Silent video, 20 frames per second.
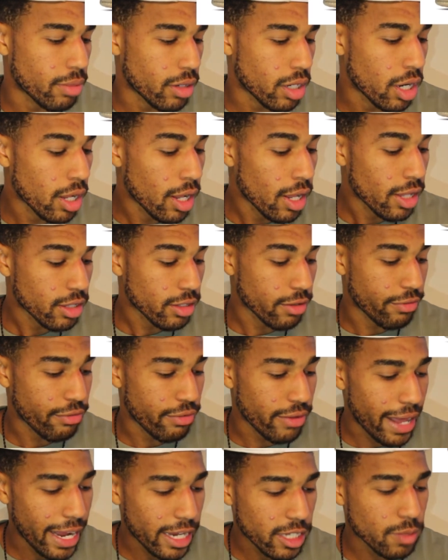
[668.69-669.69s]
But the
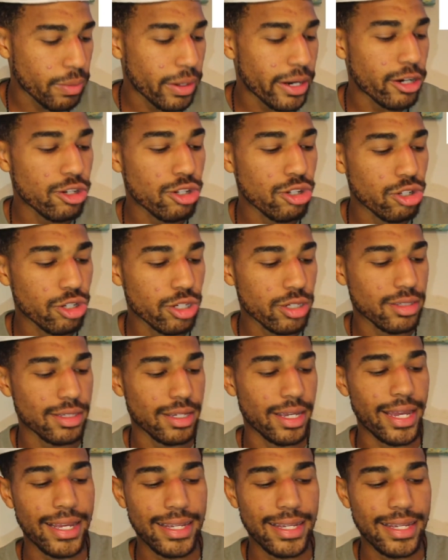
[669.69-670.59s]
Flax pair looks